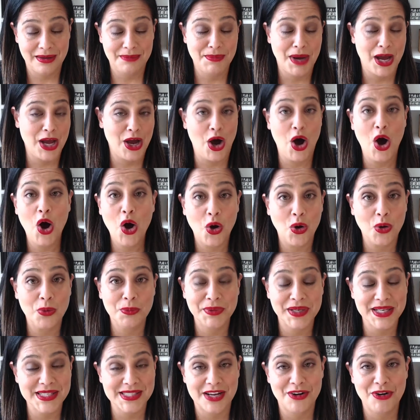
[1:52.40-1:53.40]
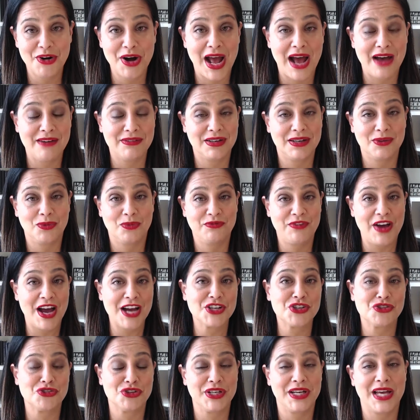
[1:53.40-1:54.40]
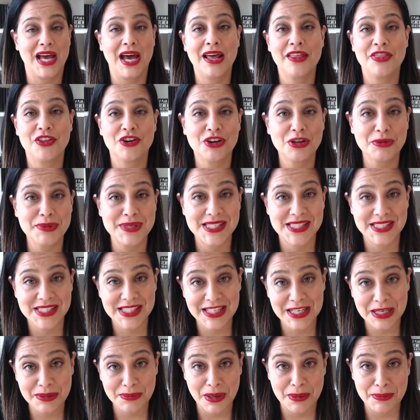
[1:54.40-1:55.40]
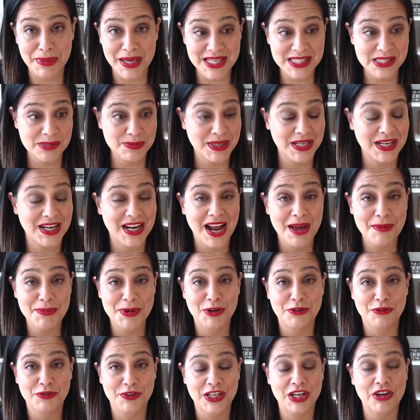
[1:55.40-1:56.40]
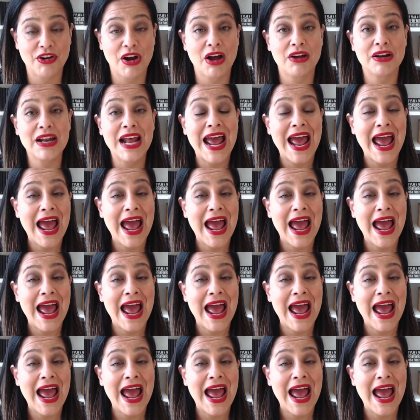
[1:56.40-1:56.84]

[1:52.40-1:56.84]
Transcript: home because I don't have a factory yet, and they're going to be sitting in my basement, and I better figure out